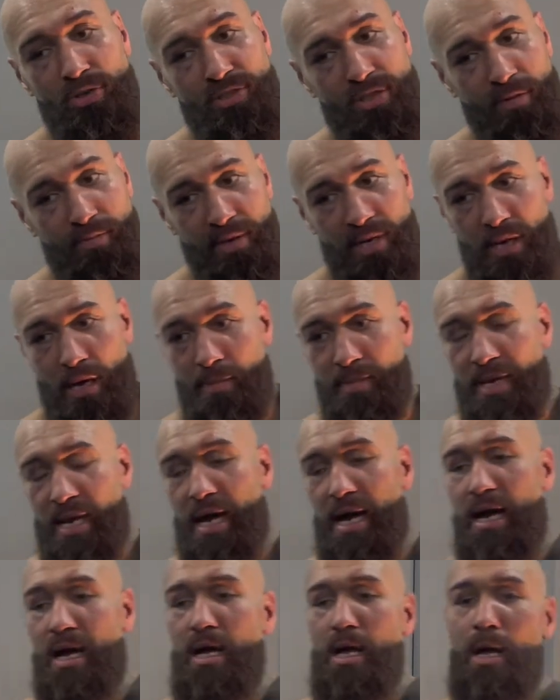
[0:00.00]
that have been coming
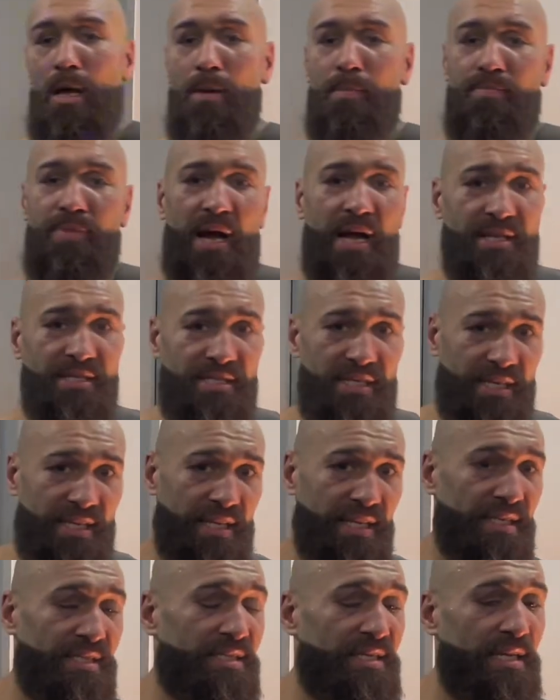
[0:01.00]
out, buying
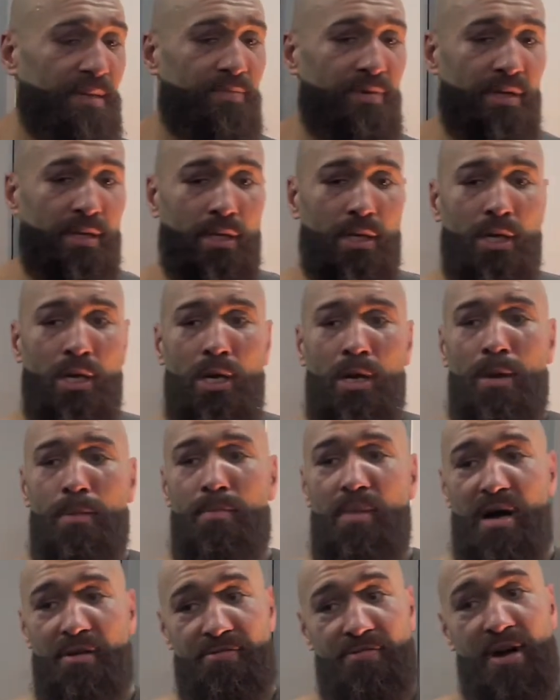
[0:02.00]
tickets, keeping
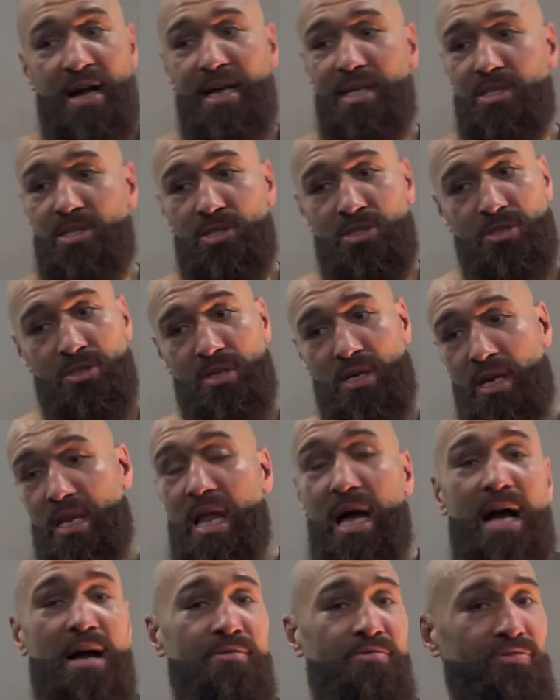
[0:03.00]
my fights
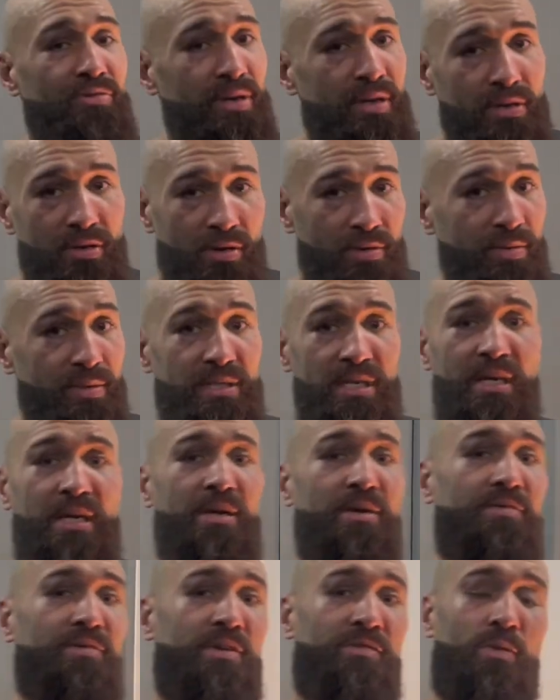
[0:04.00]
alive. You know what I'm
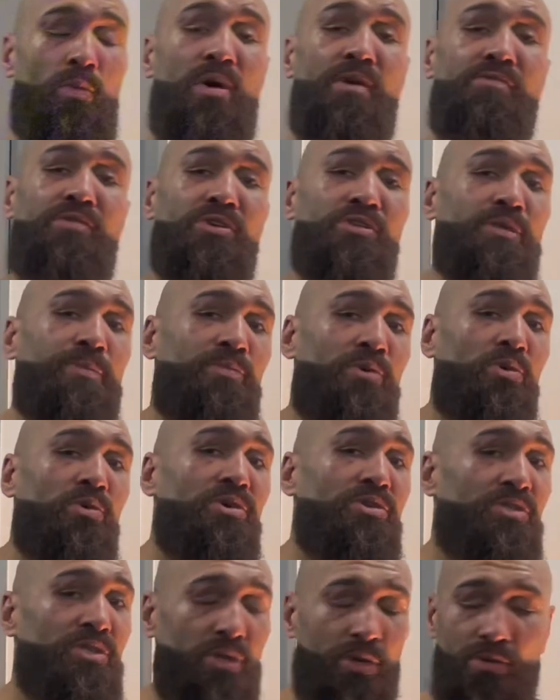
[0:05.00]
saying? If it weren't for the
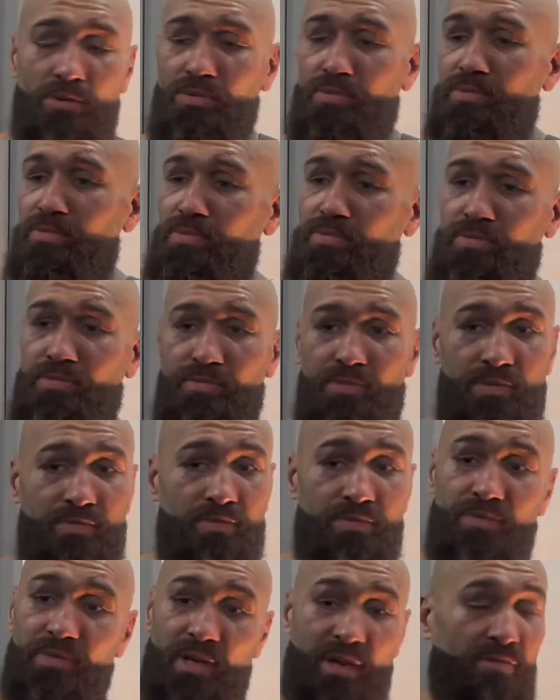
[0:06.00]
supporters, you know,
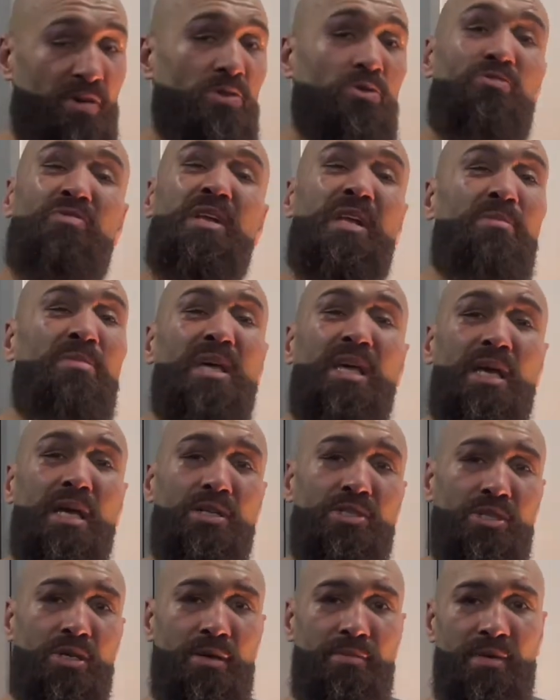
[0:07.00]
none of us would really be here.
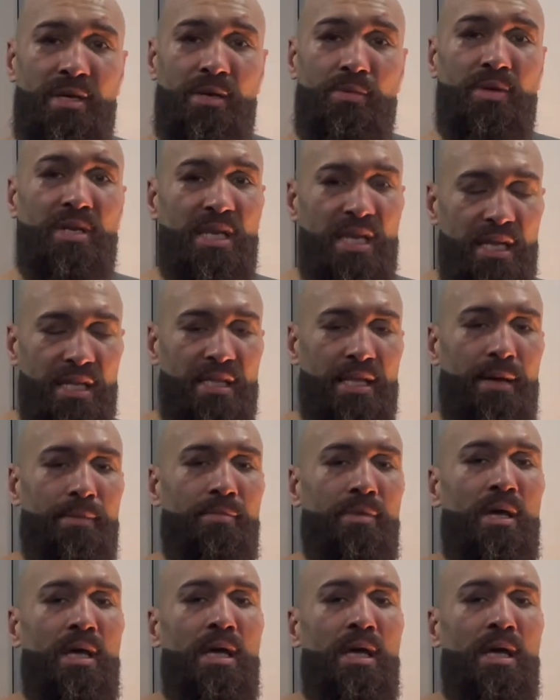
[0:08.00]
Do you know what I mean? We need them.